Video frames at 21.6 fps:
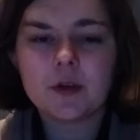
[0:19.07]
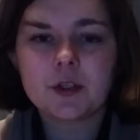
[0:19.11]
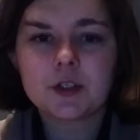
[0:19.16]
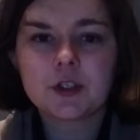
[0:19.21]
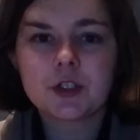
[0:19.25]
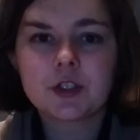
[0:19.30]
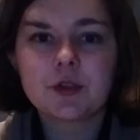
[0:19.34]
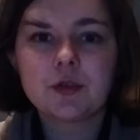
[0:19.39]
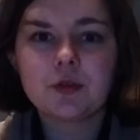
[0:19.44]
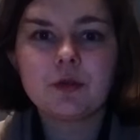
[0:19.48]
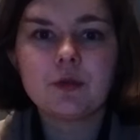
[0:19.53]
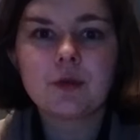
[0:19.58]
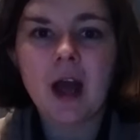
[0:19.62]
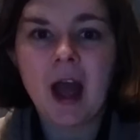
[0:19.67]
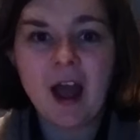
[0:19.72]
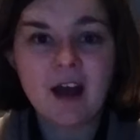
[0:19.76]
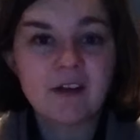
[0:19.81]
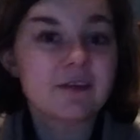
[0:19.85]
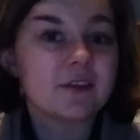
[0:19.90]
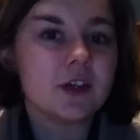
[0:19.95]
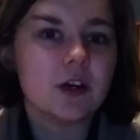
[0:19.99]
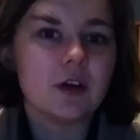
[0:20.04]
2
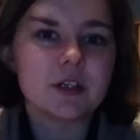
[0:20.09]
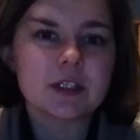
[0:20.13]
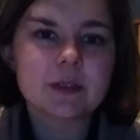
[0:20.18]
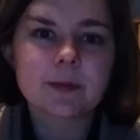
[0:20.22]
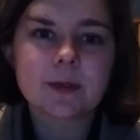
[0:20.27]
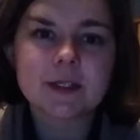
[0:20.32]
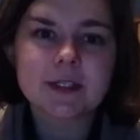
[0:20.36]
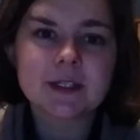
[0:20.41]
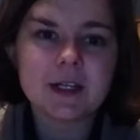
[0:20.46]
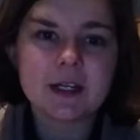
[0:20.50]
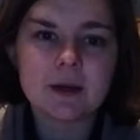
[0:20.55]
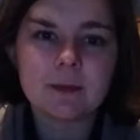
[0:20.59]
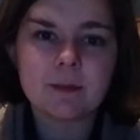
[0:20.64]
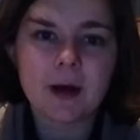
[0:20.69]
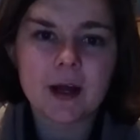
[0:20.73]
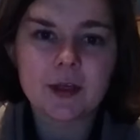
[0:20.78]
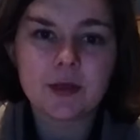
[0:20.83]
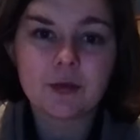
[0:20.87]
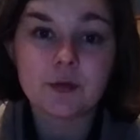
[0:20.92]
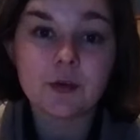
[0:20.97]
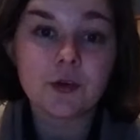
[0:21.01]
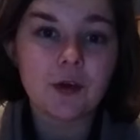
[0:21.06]
half notes preceded by
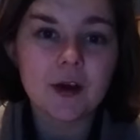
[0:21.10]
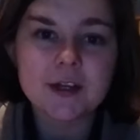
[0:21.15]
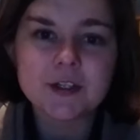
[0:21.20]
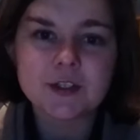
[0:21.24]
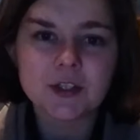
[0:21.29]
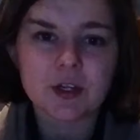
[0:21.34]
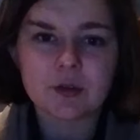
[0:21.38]
3 grace